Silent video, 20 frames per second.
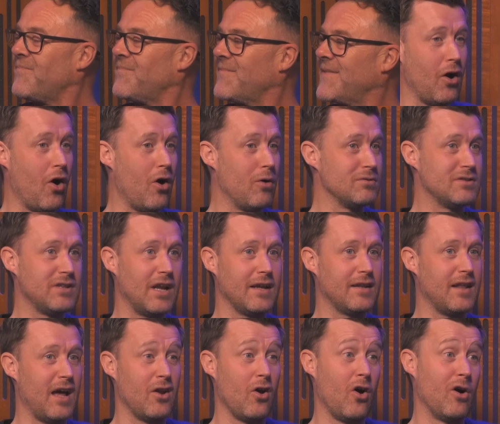yeah. I always
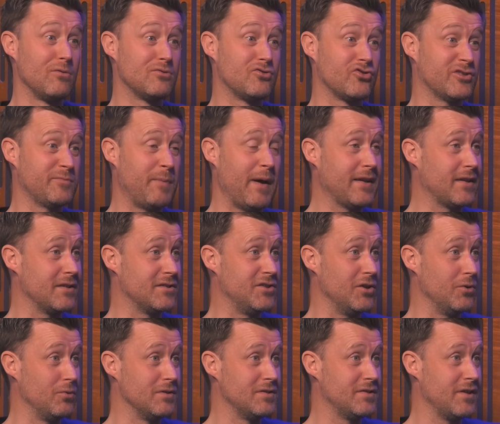liked and always respected
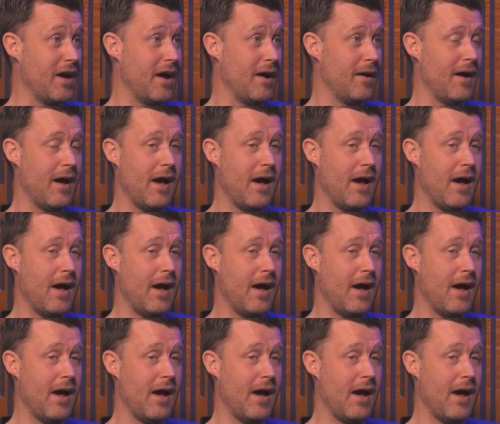Souness, yeah,